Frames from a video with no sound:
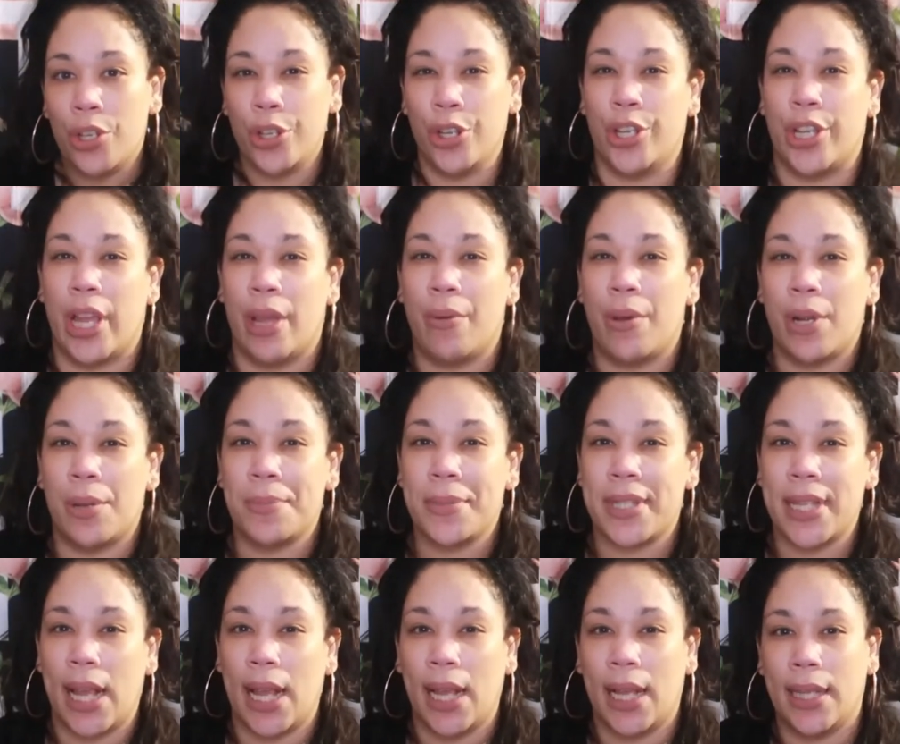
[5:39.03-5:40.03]
You get what I'm
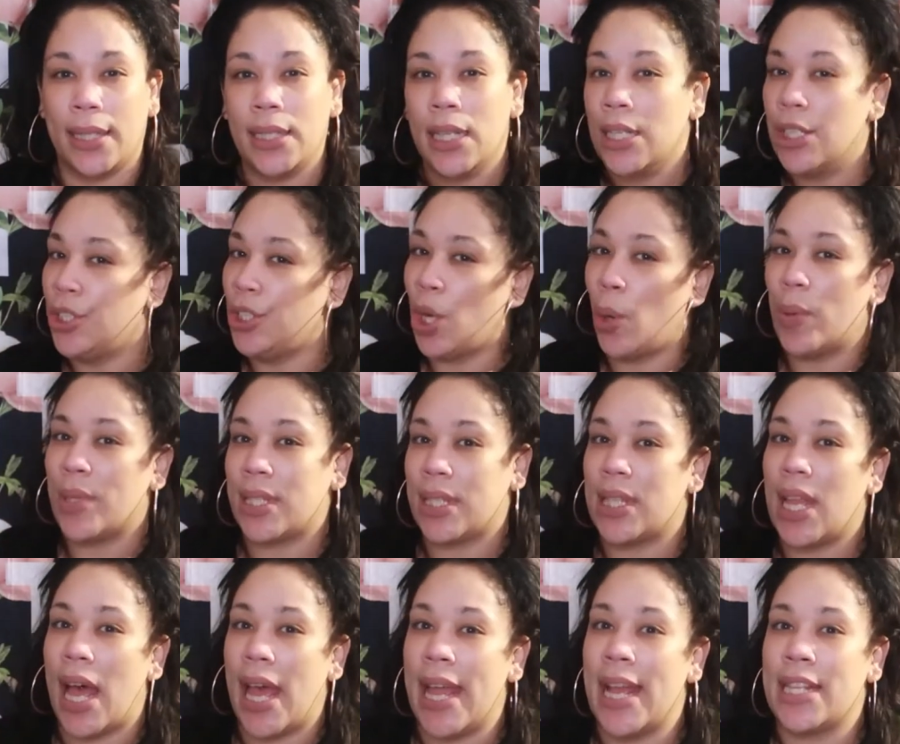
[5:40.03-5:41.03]
saying? No, it's
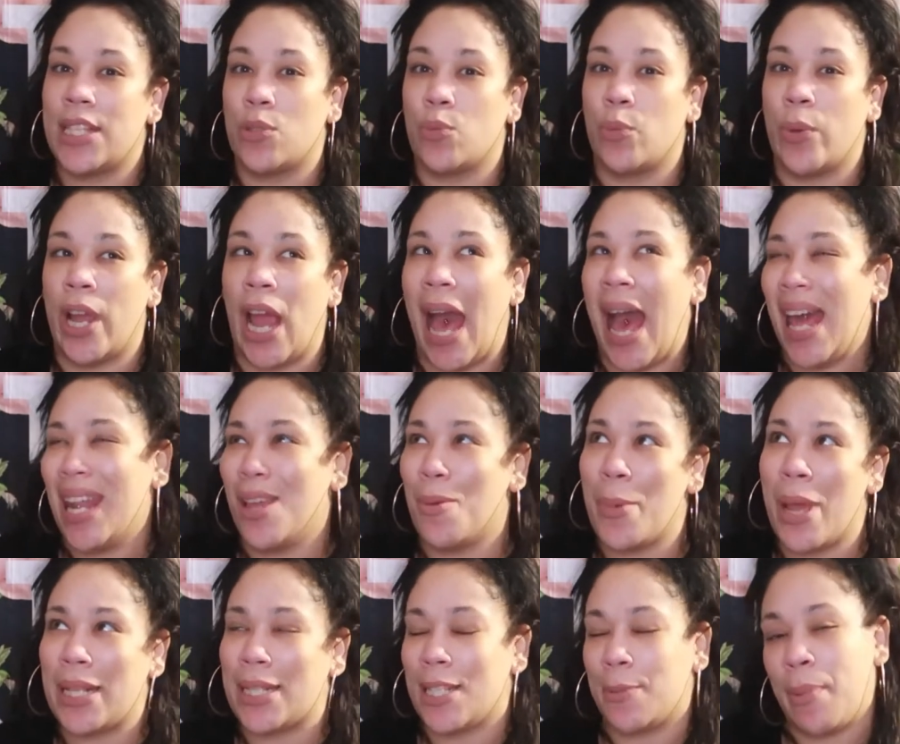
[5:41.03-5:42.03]
not. It's where I didn't
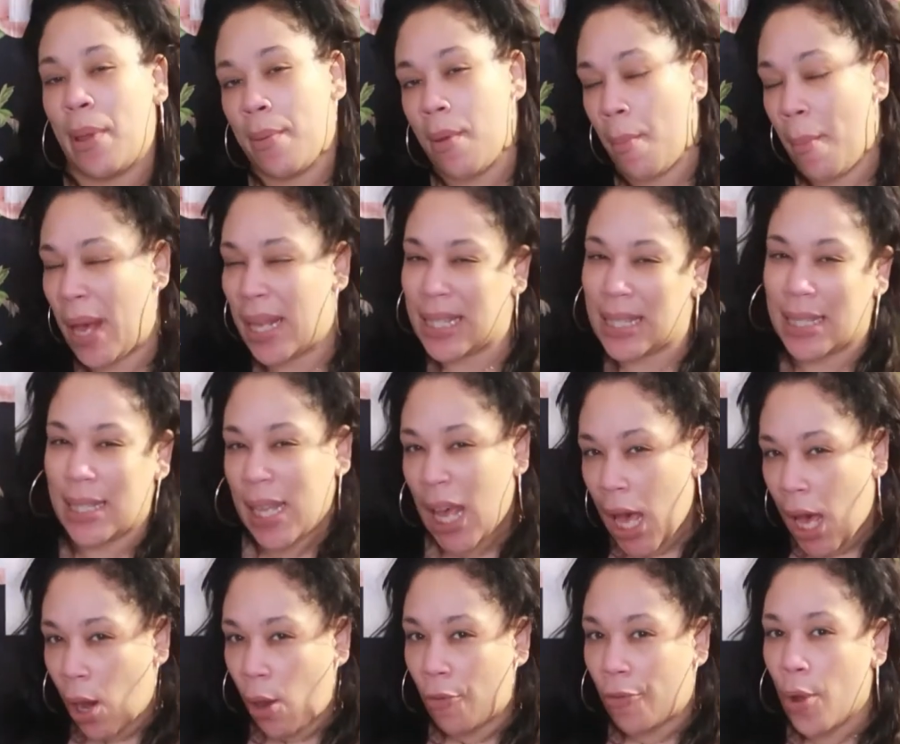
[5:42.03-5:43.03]
make this baby
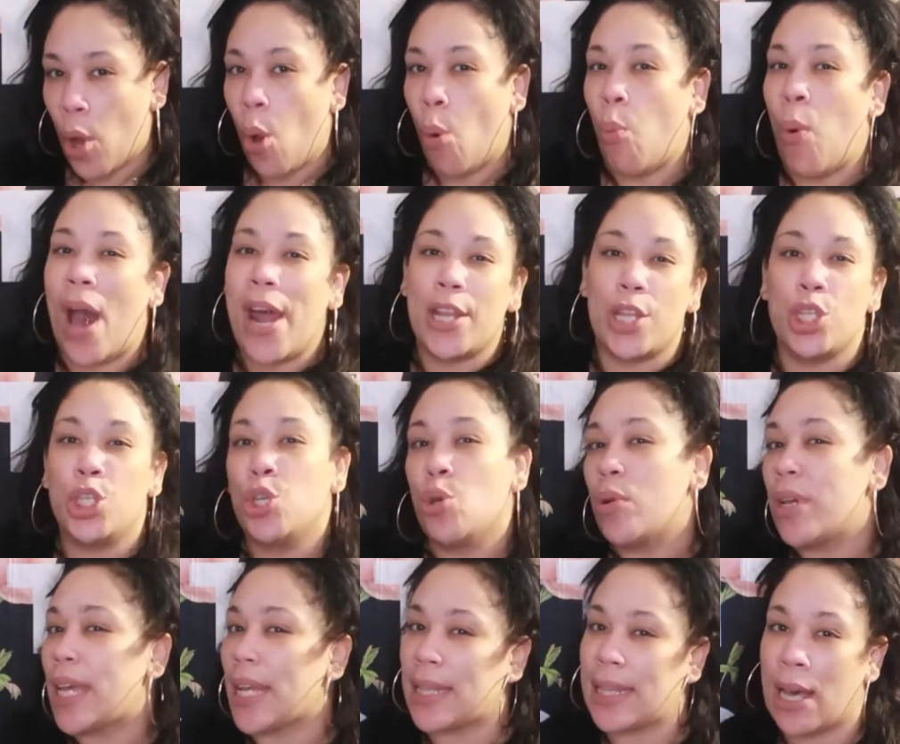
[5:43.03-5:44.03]
myself. Why do you
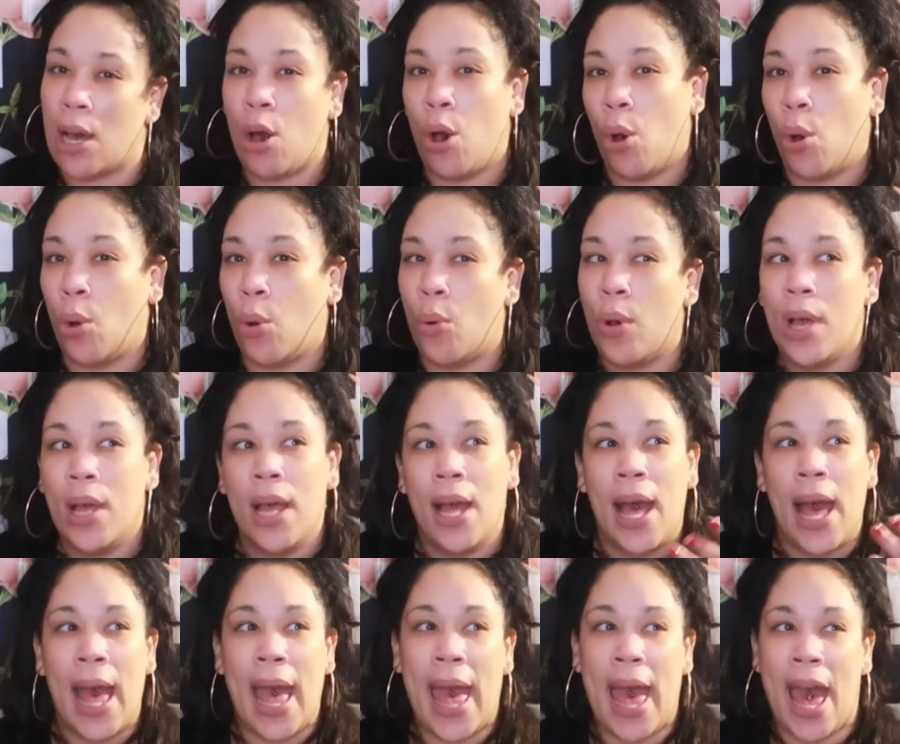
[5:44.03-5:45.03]
get the whole
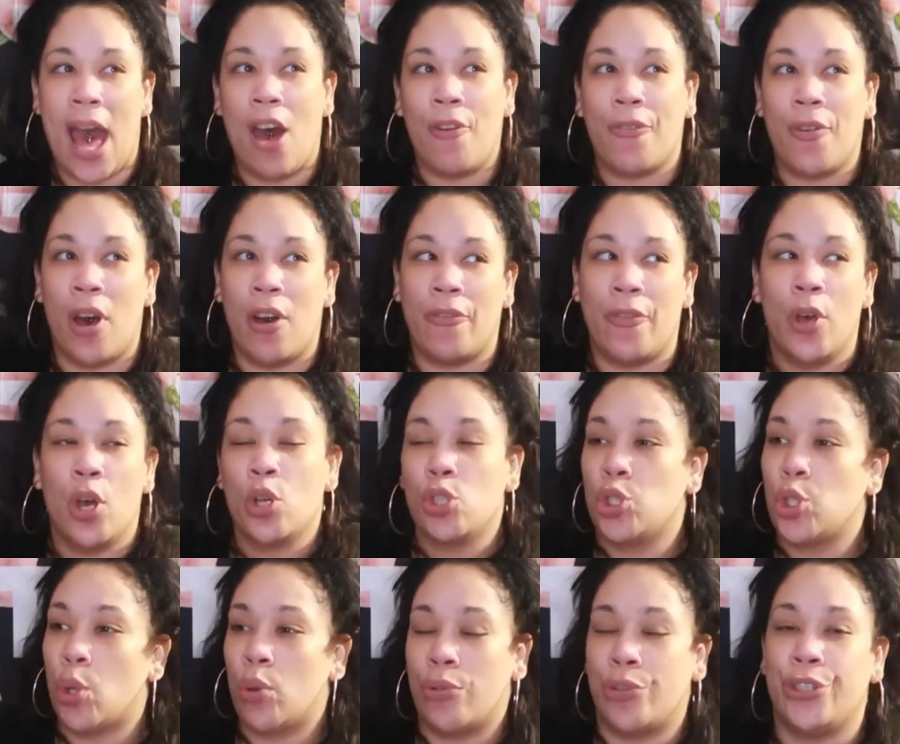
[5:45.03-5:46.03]
half of
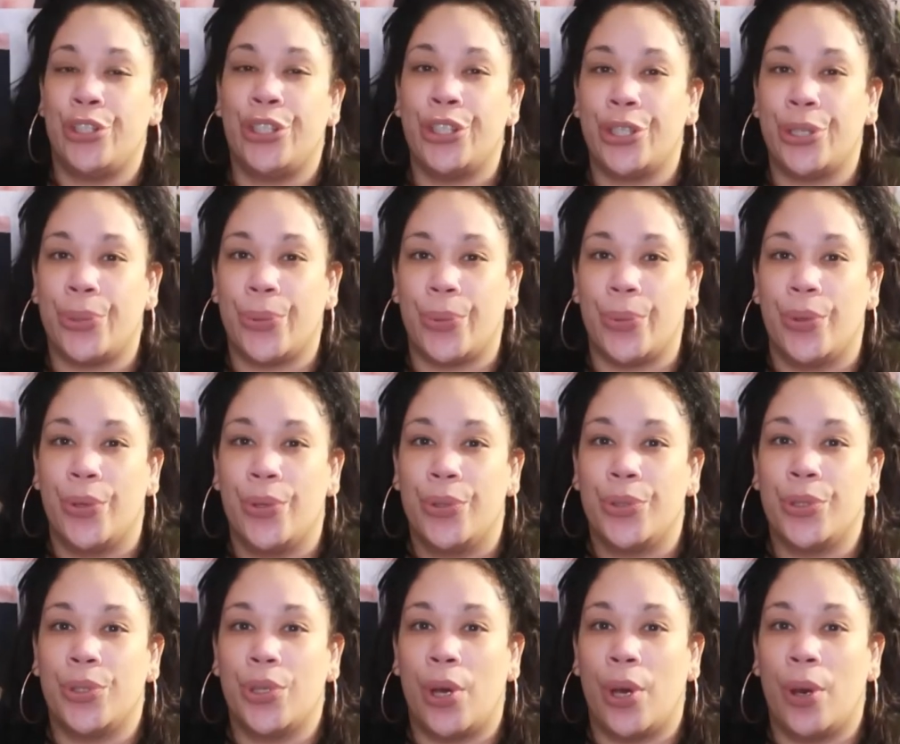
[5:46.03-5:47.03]
doing you?
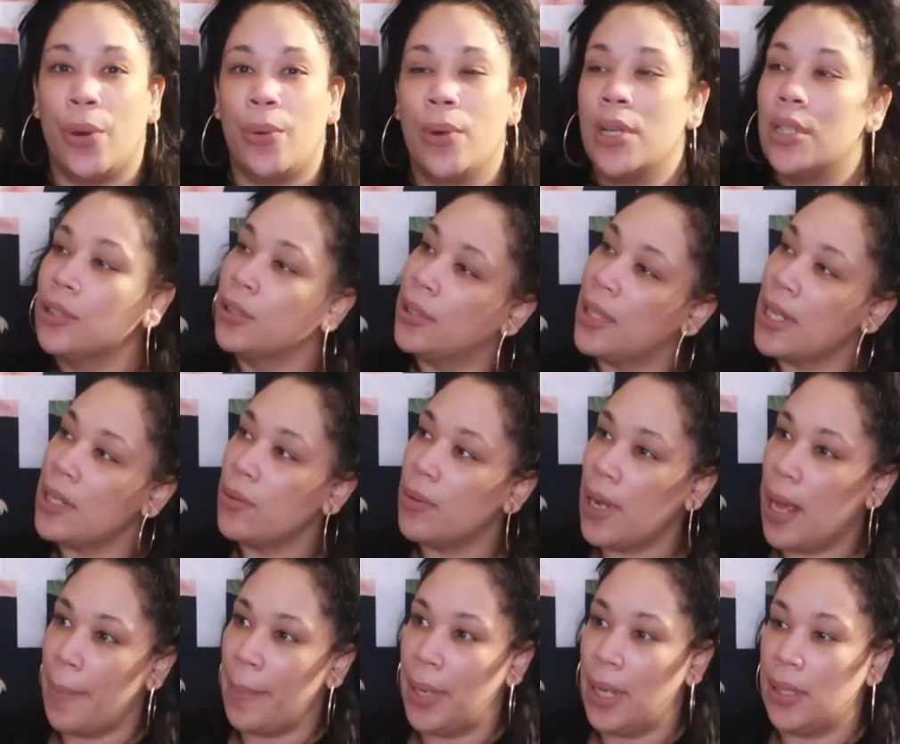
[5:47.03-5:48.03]
You know? So that's what
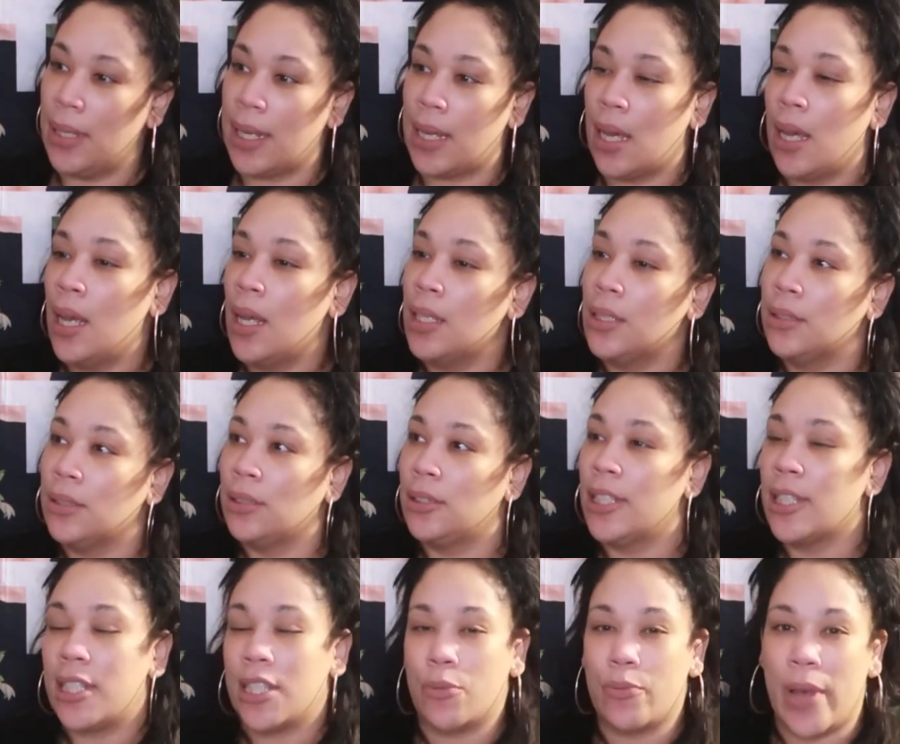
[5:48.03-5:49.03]
I mean. Like,
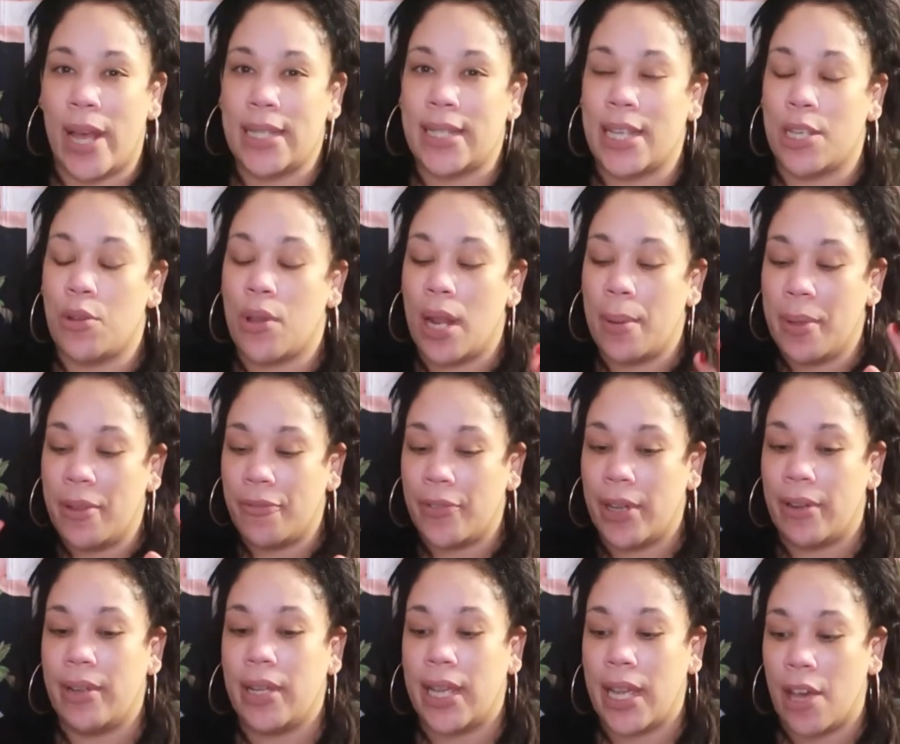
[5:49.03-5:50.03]
this is why I said you gotta be
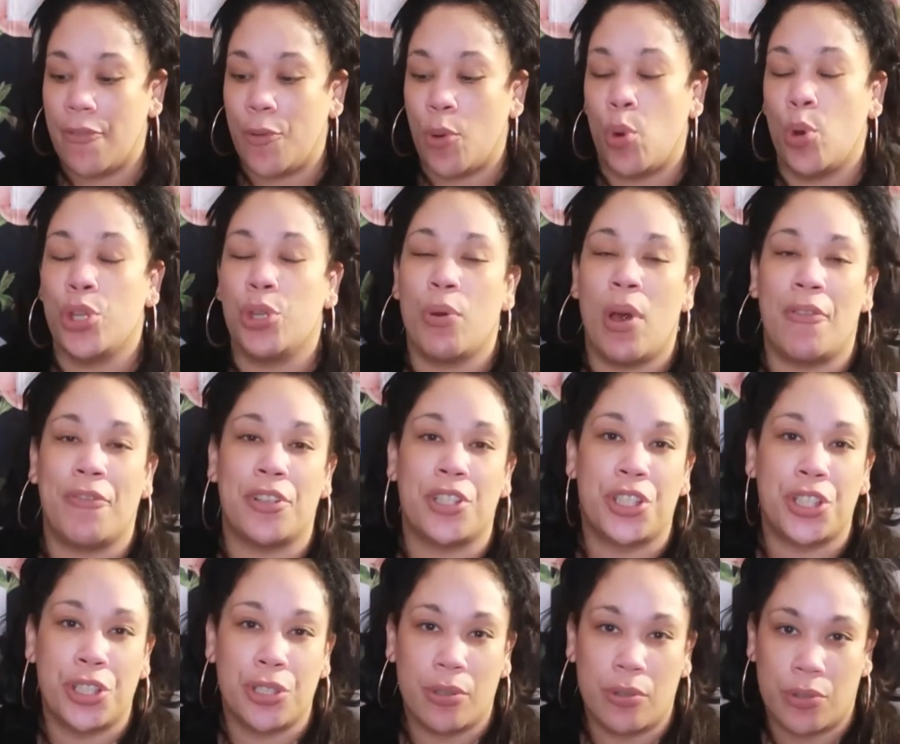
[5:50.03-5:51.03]
very careful who you have your
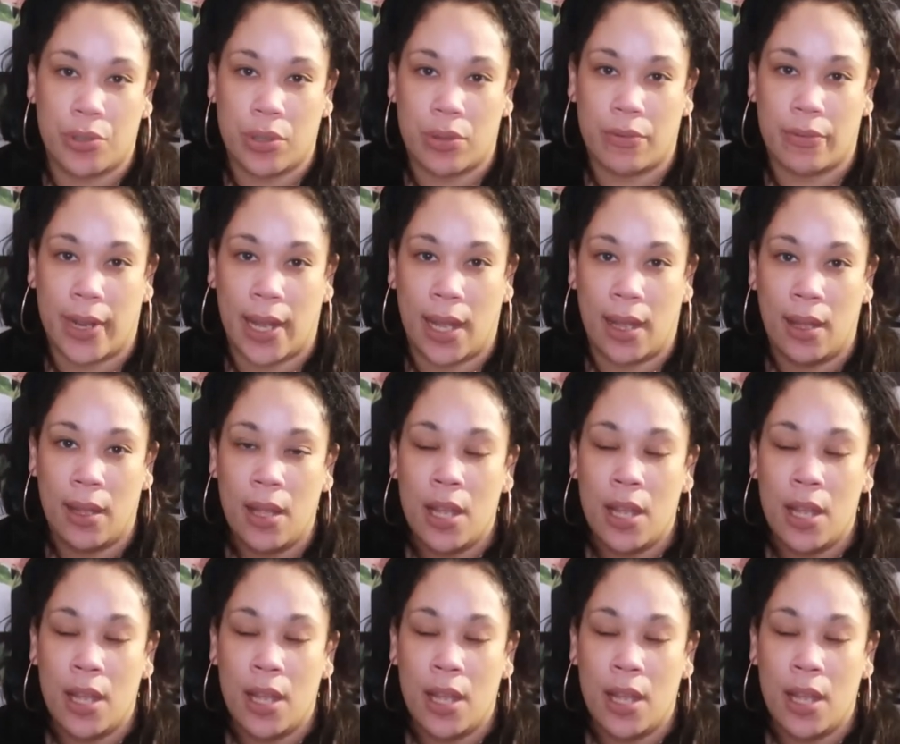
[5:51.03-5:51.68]
children with.